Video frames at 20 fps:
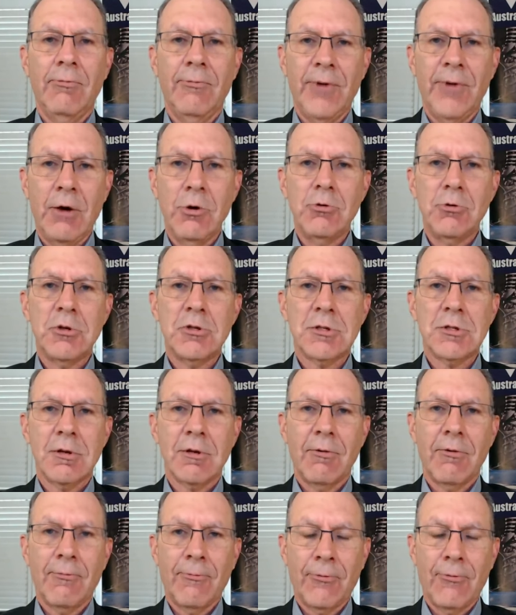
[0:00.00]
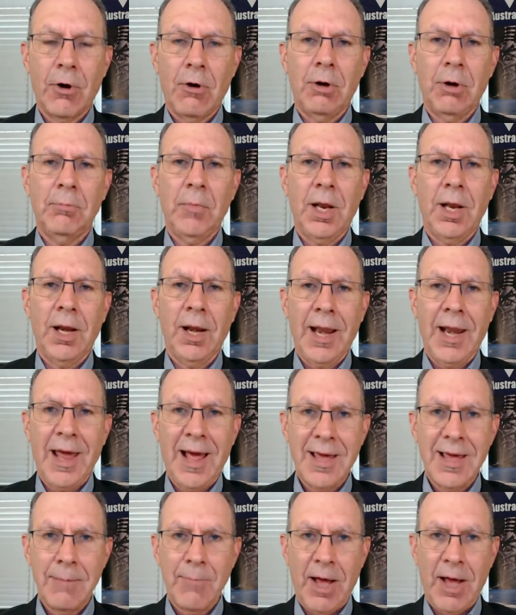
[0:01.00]
votes from
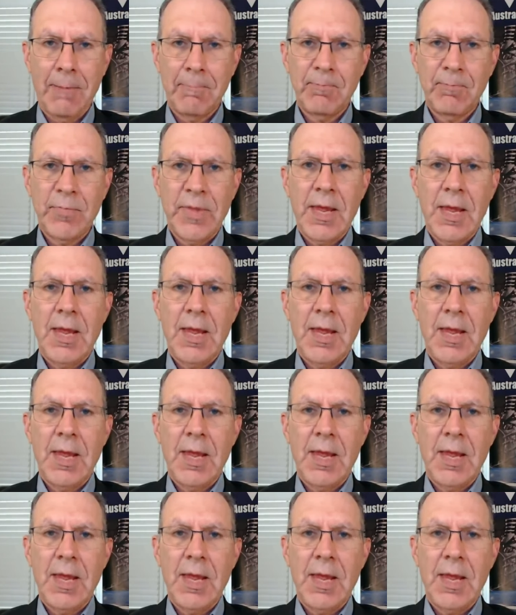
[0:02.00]
Labor